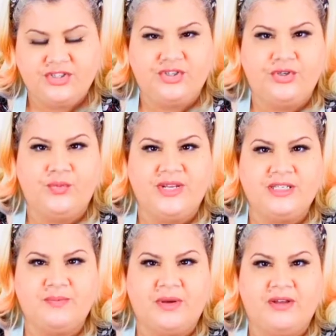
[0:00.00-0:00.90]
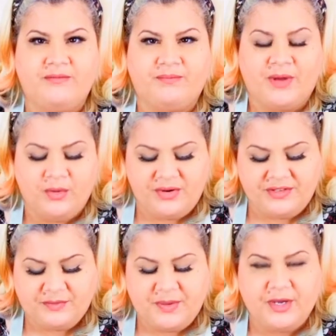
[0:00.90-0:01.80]
to where to buy one of
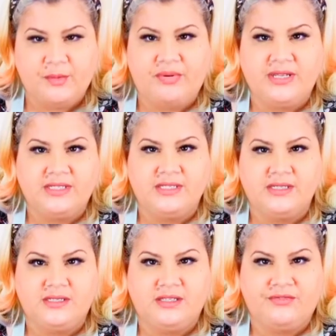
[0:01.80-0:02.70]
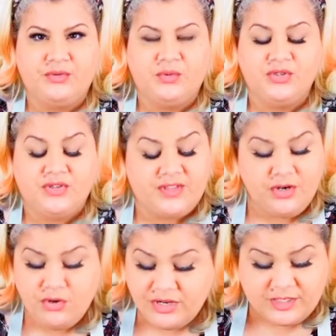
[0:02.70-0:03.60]
these burger presses if you want to. They're
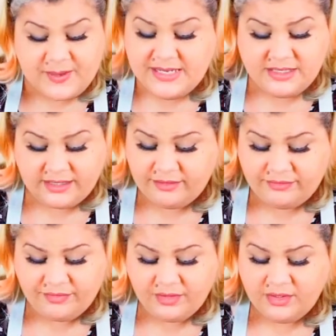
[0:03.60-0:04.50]
not expensive.